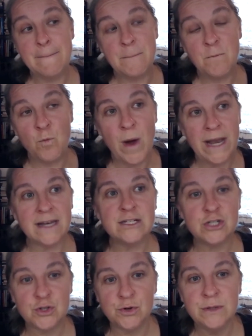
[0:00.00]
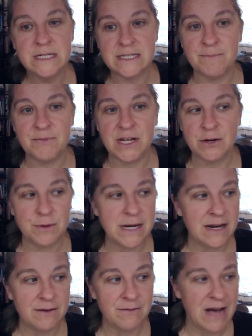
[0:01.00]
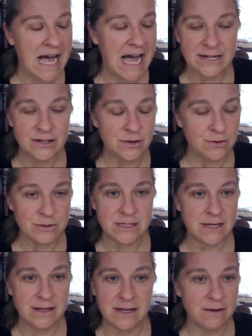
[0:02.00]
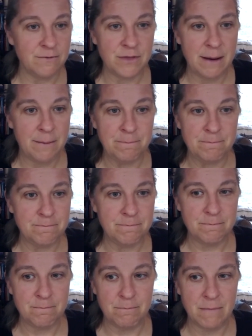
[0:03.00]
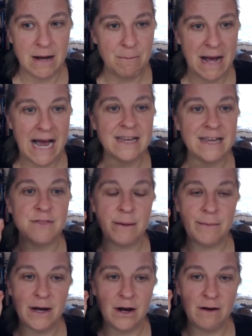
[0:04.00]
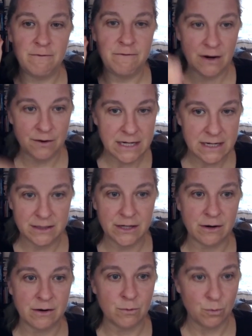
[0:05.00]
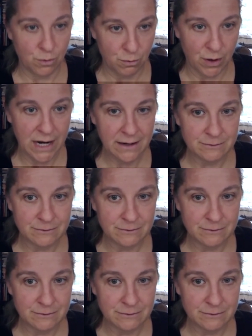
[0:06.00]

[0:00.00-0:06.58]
When it is truly something creative, I give them a very clear rubric.